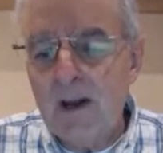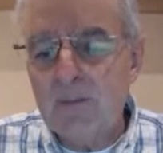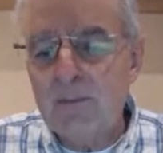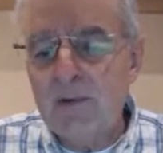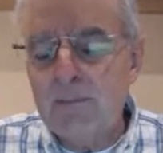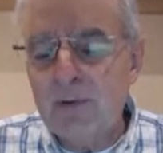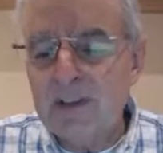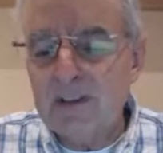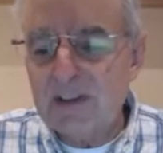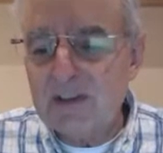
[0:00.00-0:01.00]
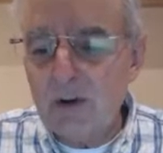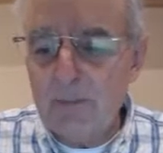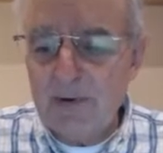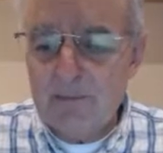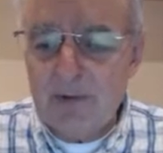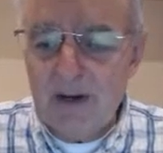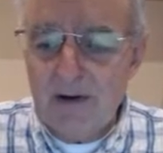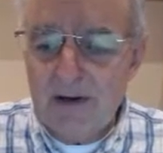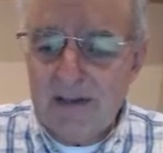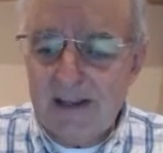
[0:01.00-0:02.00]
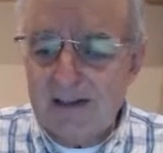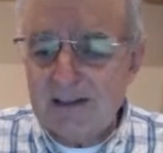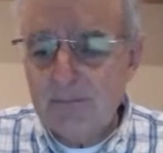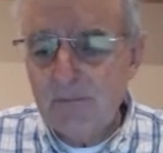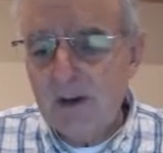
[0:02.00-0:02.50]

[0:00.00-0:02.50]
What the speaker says: I'm going to be putting a stop in behind that.